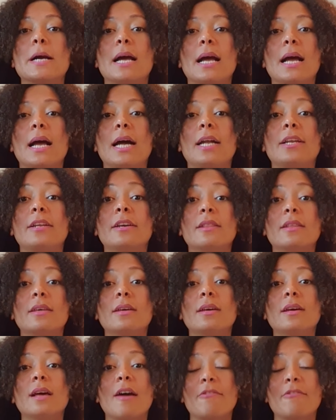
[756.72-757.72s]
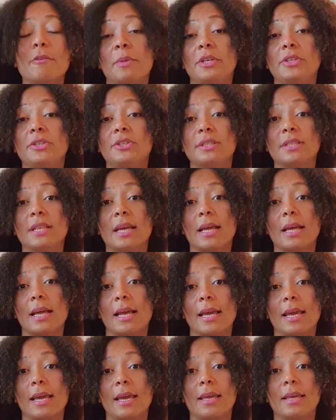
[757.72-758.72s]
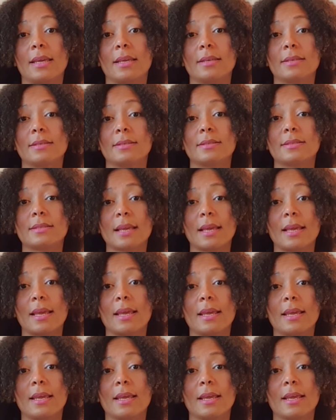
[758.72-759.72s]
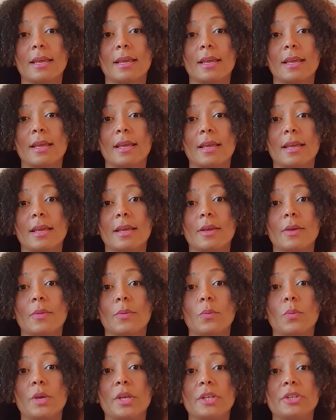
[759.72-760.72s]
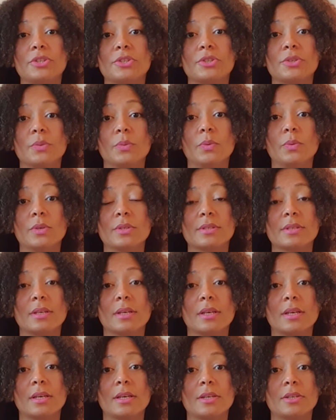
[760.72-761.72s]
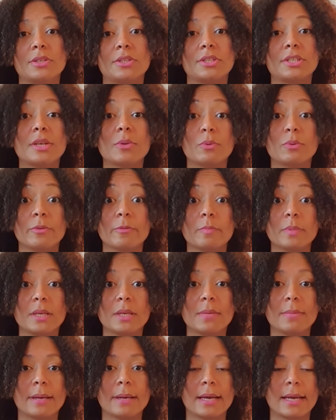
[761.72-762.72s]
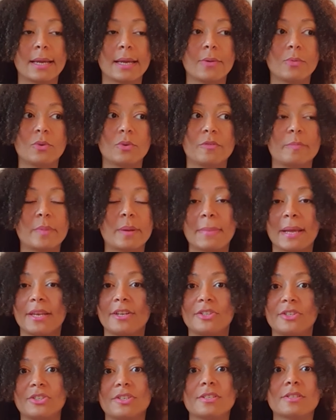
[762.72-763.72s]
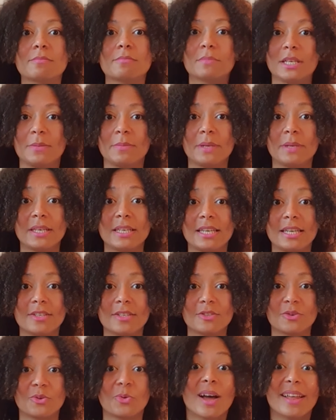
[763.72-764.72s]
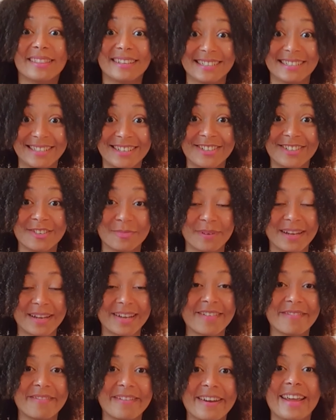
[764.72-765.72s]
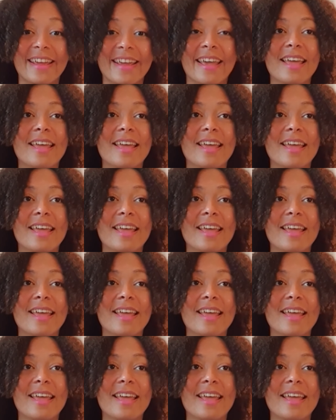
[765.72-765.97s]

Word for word: Another affirmation that I say, which was shared with me by one of my managers many years ago at the start of my career,